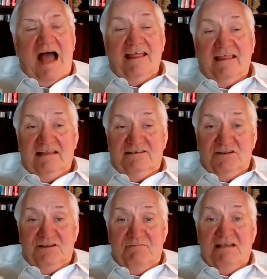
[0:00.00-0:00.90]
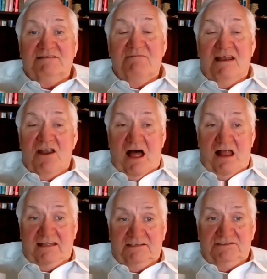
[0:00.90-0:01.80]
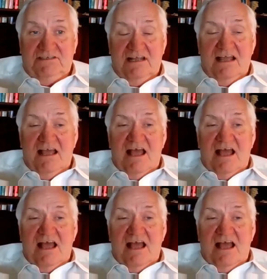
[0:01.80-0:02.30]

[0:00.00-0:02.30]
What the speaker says: To the best of my knowledge,